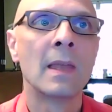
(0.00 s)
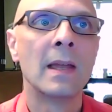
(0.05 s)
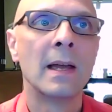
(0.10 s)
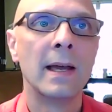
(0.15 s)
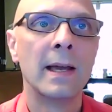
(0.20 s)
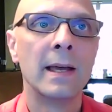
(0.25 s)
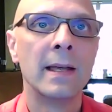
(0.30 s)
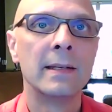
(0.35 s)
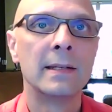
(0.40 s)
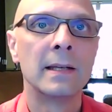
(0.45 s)

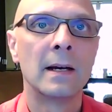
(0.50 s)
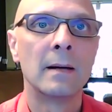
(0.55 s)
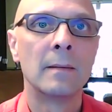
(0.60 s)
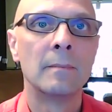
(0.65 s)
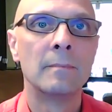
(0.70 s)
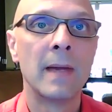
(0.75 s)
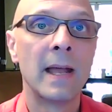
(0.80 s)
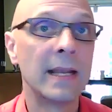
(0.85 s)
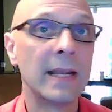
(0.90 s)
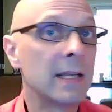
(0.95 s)
And
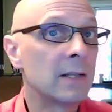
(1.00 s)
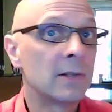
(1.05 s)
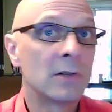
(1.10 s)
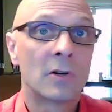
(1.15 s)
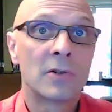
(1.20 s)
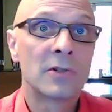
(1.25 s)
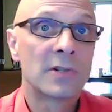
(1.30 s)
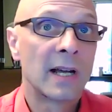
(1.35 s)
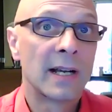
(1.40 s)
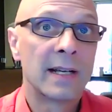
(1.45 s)
many
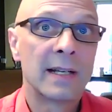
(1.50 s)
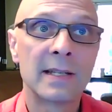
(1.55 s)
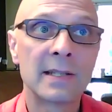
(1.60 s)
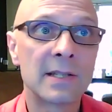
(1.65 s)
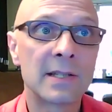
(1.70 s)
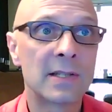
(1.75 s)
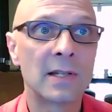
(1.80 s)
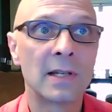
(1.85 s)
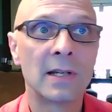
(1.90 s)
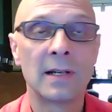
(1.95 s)

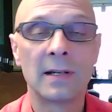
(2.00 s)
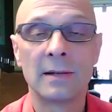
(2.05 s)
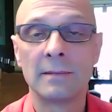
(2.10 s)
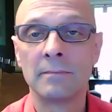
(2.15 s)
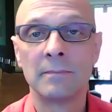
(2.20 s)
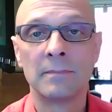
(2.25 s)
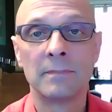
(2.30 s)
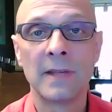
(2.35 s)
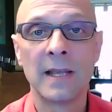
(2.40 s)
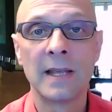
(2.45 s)

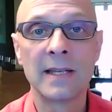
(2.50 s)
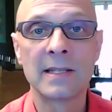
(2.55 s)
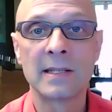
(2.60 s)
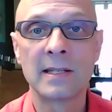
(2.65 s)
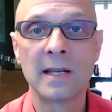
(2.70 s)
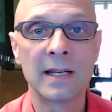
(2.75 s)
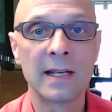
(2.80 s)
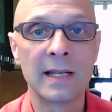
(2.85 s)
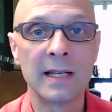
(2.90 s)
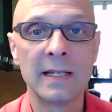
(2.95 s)
neuroscientists, they
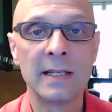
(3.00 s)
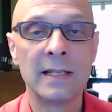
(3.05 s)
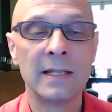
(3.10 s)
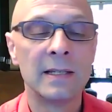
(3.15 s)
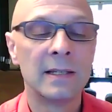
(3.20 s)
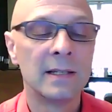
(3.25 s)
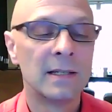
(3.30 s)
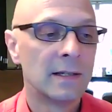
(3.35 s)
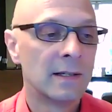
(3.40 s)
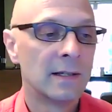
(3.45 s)
study,
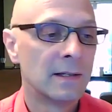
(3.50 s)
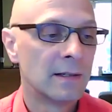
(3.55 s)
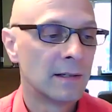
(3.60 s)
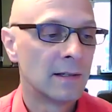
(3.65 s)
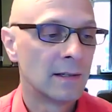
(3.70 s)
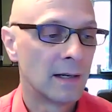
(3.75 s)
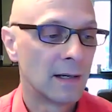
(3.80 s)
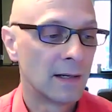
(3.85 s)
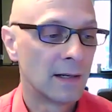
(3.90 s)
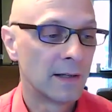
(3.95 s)

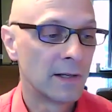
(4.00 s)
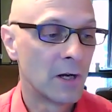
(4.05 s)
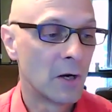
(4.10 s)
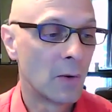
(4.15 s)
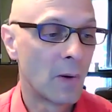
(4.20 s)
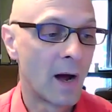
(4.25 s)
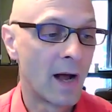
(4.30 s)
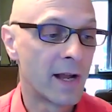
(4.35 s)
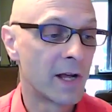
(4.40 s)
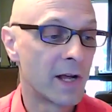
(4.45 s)

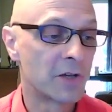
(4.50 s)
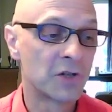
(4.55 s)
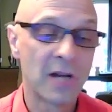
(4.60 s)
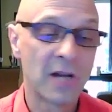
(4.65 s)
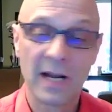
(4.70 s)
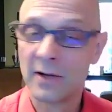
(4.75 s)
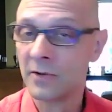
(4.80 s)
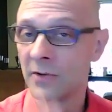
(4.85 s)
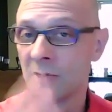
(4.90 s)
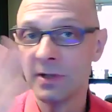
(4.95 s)
ion
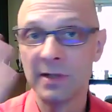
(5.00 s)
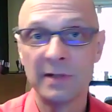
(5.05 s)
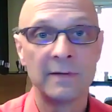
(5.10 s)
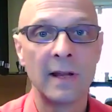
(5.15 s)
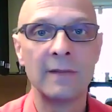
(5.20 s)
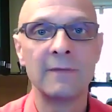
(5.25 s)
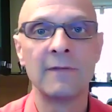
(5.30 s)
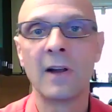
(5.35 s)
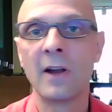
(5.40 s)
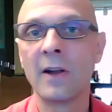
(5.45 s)
channels
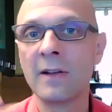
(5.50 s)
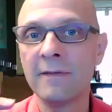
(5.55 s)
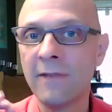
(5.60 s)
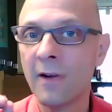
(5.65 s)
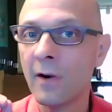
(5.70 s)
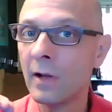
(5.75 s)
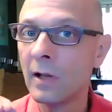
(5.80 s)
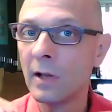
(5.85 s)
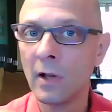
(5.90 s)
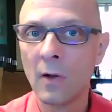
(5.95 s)
and very,
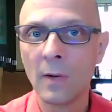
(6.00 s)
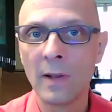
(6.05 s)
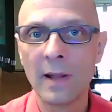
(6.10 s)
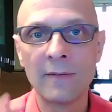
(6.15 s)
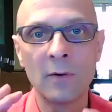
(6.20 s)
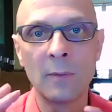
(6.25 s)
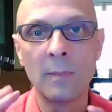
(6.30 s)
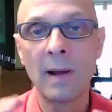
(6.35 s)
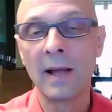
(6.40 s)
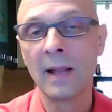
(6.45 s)
very low
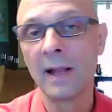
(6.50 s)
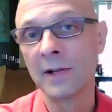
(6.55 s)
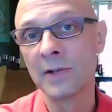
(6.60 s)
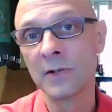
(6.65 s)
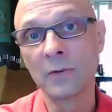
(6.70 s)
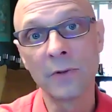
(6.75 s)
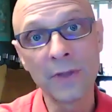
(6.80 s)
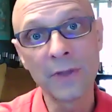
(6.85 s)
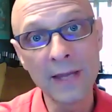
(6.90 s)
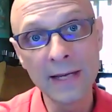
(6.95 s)
level
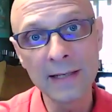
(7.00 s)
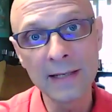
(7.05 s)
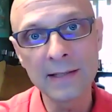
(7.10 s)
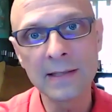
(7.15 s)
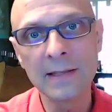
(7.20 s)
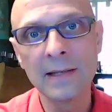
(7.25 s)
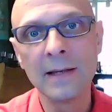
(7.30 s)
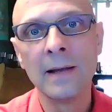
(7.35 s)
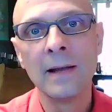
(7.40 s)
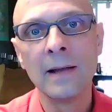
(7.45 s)
biological
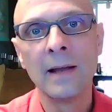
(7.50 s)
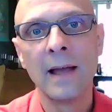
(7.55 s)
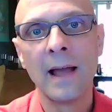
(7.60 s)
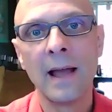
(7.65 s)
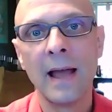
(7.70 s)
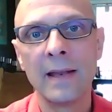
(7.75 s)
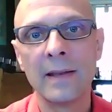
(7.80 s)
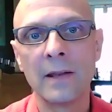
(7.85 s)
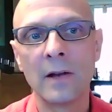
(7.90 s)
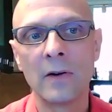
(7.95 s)
things.
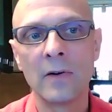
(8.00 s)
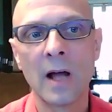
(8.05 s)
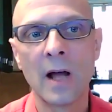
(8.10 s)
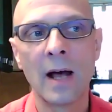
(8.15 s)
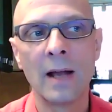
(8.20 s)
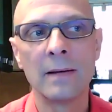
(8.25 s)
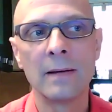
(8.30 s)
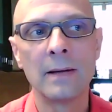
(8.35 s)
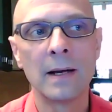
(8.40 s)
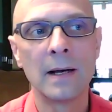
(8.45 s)
And they're
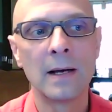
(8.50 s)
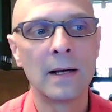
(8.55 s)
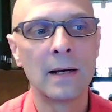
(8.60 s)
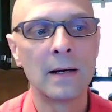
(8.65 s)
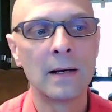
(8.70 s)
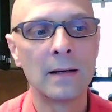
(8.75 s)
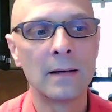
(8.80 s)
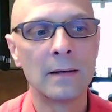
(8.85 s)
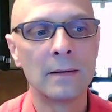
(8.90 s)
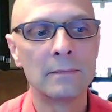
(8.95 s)
not,
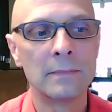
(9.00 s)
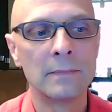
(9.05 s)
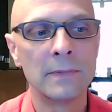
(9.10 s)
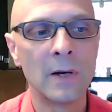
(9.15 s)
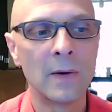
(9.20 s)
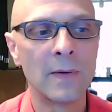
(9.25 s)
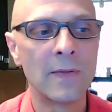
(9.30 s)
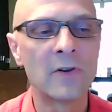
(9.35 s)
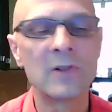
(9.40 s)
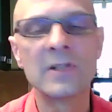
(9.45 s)

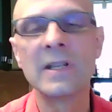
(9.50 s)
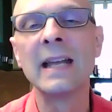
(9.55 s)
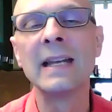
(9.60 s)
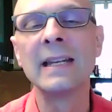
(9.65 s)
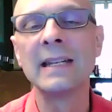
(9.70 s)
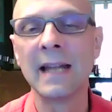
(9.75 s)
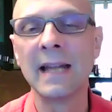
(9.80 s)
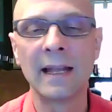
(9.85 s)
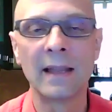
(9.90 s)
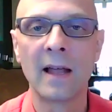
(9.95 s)
in their
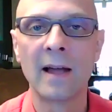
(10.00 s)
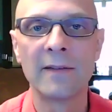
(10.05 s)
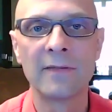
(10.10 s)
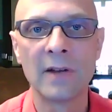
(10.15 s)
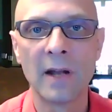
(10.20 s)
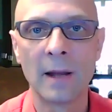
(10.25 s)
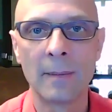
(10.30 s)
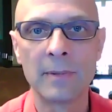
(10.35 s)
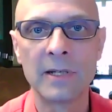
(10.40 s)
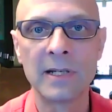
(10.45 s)
day-to-day
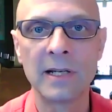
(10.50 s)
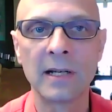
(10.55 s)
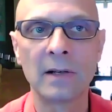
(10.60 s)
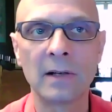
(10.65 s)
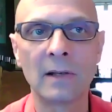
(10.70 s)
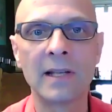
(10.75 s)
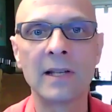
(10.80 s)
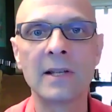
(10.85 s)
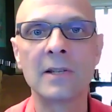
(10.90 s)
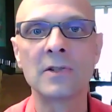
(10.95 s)
life, not
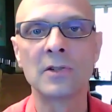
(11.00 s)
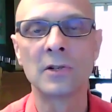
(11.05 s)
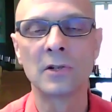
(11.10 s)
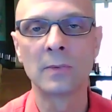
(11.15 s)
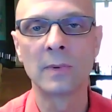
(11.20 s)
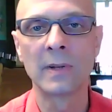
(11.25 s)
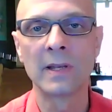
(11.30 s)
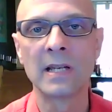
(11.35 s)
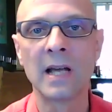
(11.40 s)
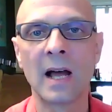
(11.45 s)
particularly
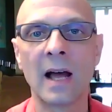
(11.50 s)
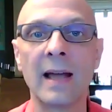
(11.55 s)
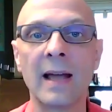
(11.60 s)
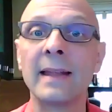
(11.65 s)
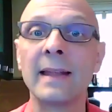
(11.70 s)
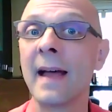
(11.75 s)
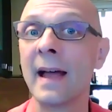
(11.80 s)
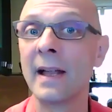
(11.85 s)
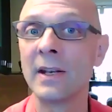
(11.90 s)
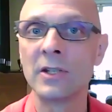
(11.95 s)
concerned with
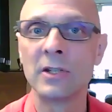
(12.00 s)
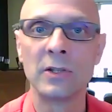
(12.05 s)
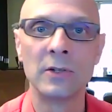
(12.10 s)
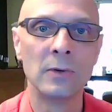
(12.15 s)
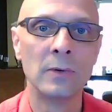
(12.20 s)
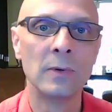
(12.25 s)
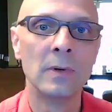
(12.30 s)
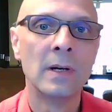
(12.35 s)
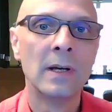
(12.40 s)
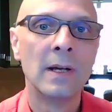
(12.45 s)
tying that
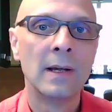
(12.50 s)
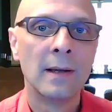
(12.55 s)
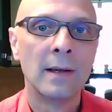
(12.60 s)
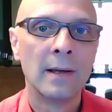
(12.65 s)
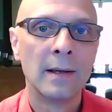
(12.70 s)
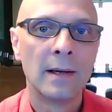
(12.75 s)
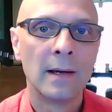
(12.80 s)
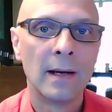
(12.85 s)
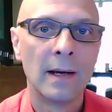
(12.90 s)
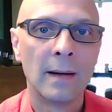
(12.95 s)
to
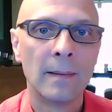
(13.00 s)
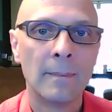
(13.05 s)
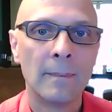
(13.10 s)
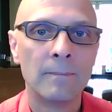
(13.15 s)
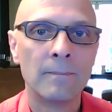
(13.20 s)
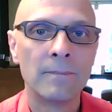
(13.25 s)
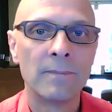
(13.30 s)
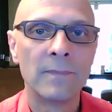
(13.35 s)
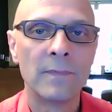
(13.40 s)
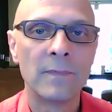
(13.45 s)

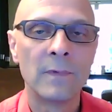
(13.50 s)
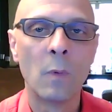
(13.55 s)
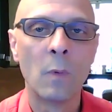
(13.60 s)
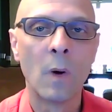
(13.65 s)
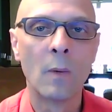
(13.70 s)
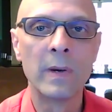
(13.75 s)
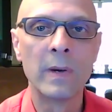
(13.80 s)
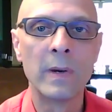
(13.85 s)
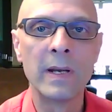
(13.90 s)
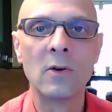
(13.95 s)

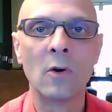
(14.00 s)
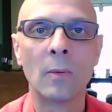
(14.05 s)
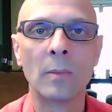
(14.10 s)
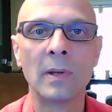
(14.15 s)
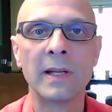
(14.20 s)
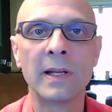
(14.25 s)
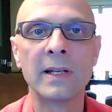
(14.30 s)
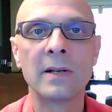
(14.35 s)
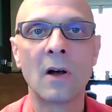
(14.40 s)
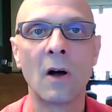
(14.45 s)
what we
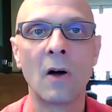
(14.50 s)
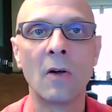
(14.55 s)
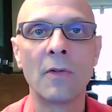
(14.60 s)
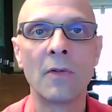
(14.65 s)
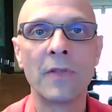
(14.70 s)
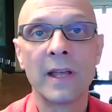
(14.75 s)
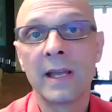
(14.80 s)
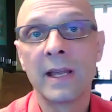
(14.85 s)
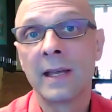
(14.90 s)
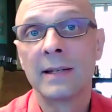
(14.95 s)
normally
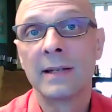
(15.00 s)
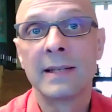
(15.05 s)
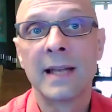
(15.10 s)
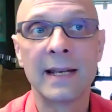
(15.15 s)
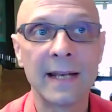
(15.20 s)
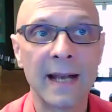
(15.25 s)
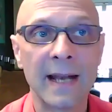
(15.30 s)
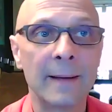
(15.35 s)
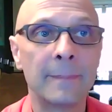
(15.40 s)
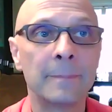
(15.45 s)
call thinking
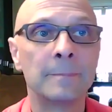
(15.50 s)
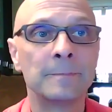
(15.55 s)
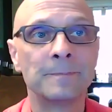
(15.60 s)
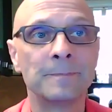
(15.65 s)
day to day.